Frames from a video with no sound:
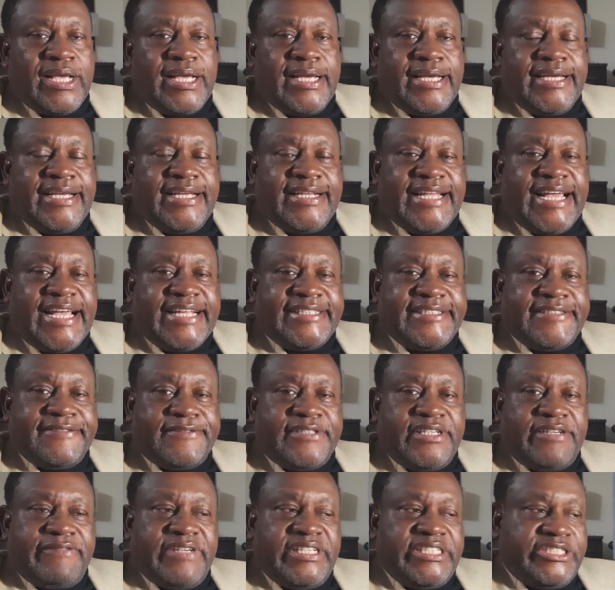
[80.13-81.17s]
In
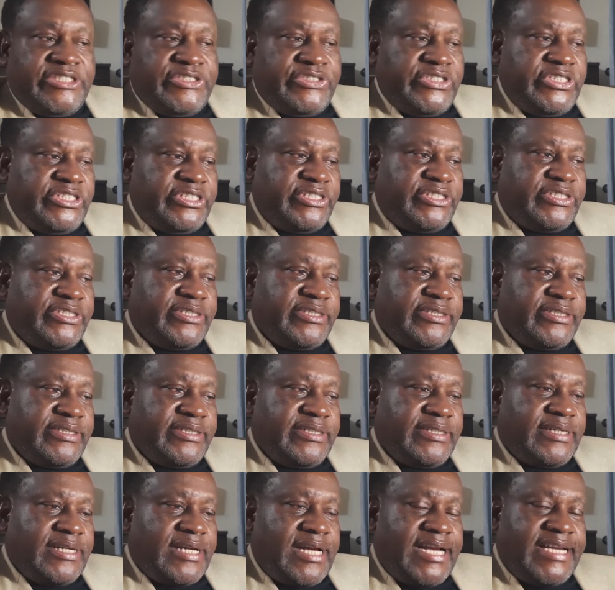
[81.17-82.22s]
1976,
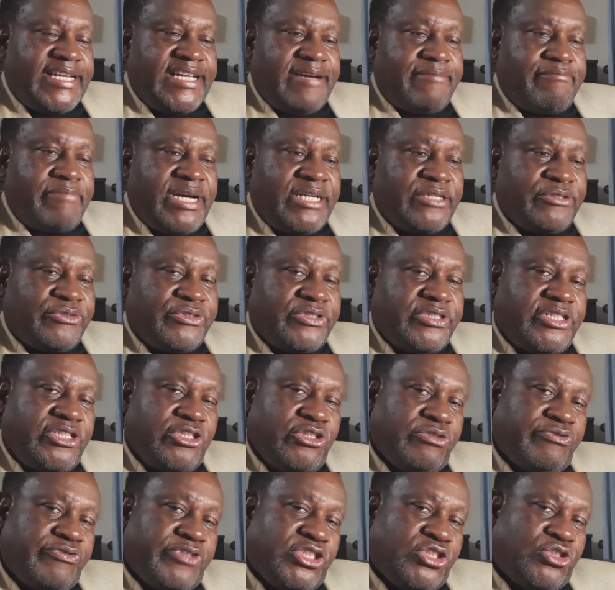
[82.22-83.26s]
I abandoned the
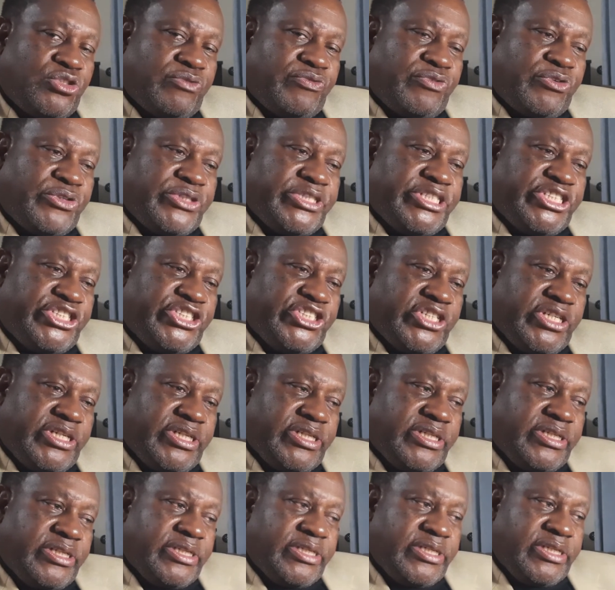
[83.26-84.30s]
University of Rhodesia
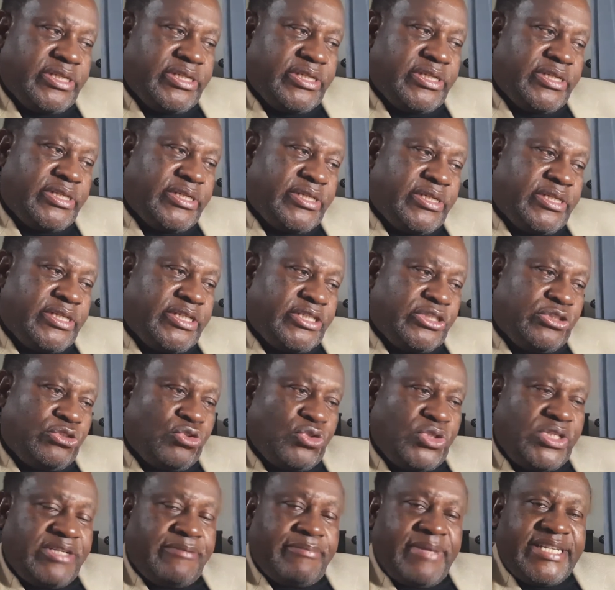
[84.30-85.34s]

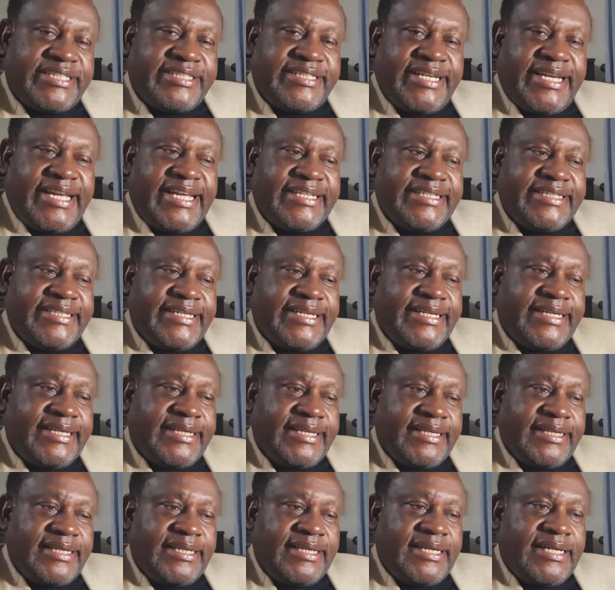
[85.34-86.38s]
during my second year.
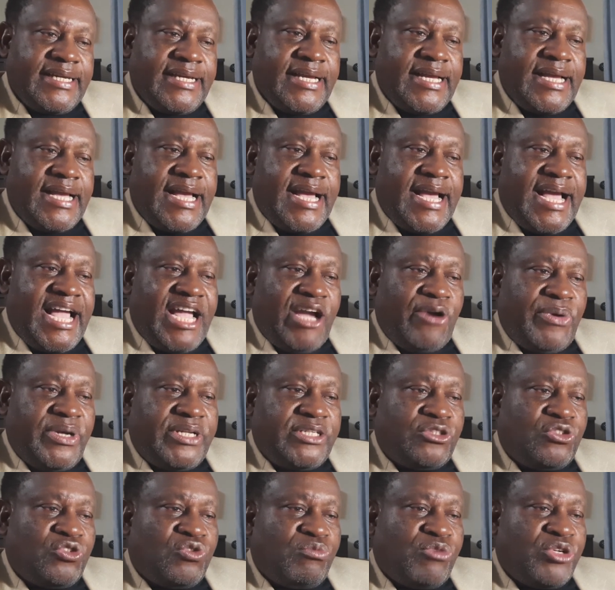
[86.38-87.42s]
I
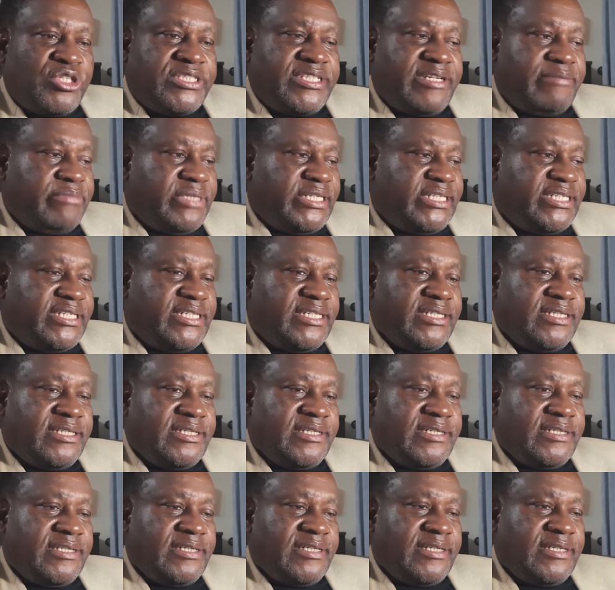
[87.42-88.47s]
went to Mozambique
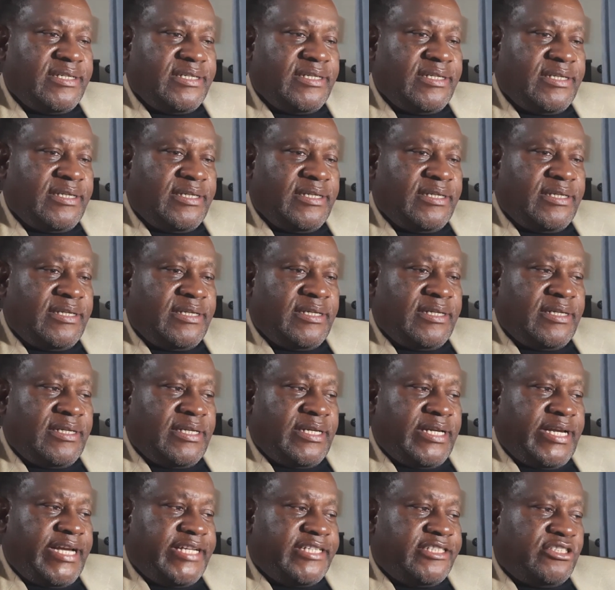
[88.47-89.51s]

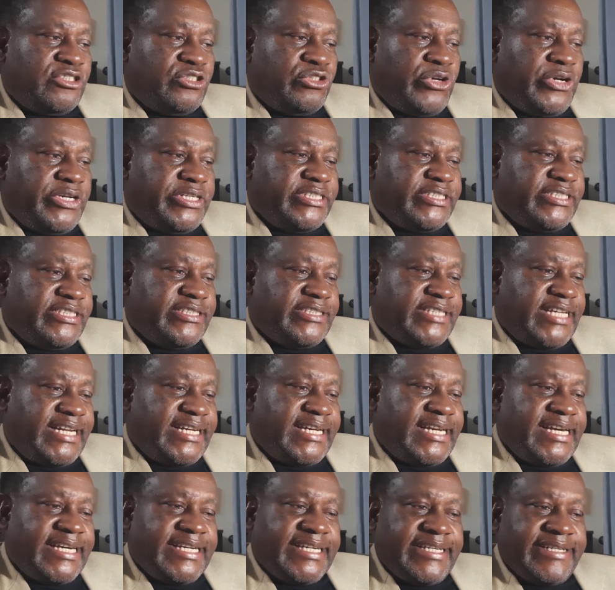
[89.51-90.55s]
and joined
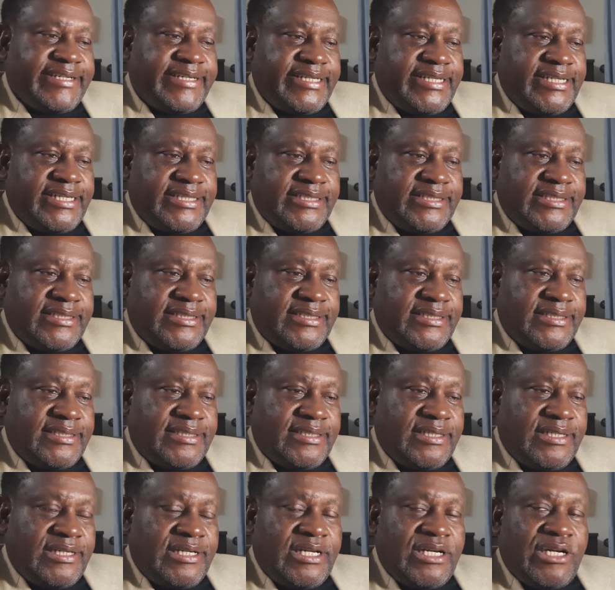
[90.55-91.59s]
Zanla guerrillas,
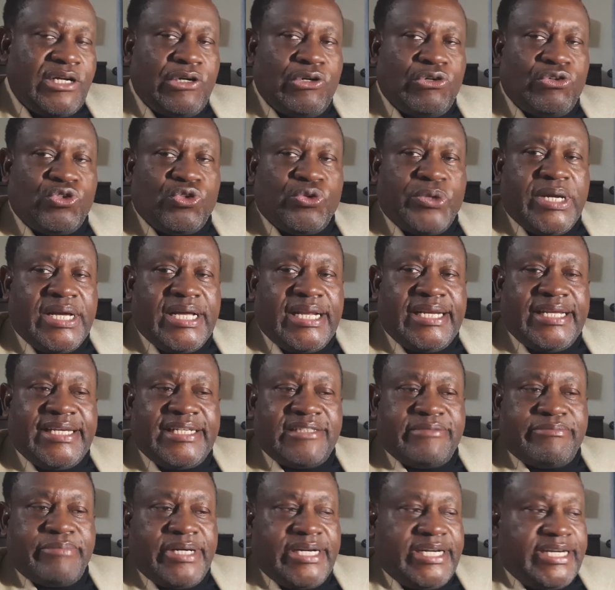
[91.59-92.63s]
who were
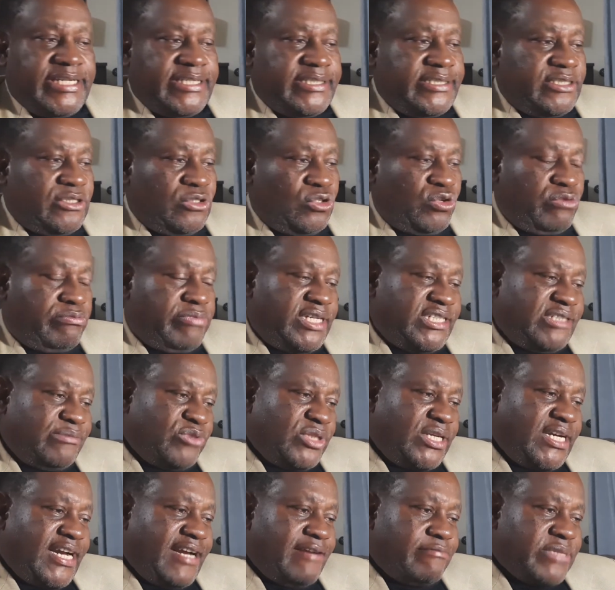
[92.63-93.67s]
led by Robert
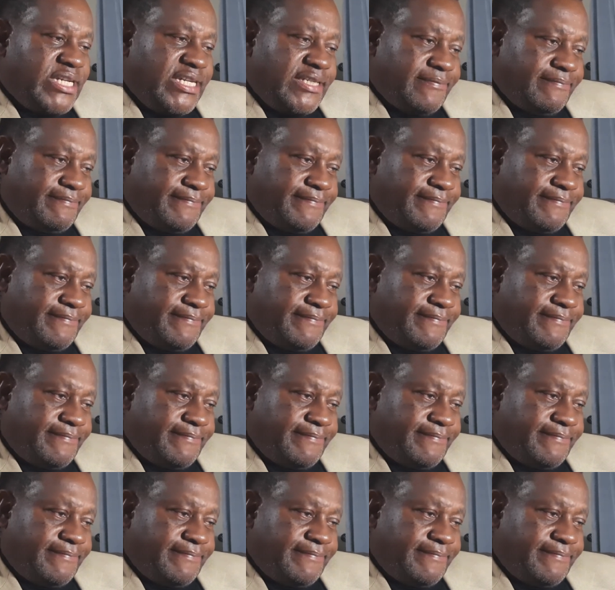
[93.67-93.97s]
Mugabe.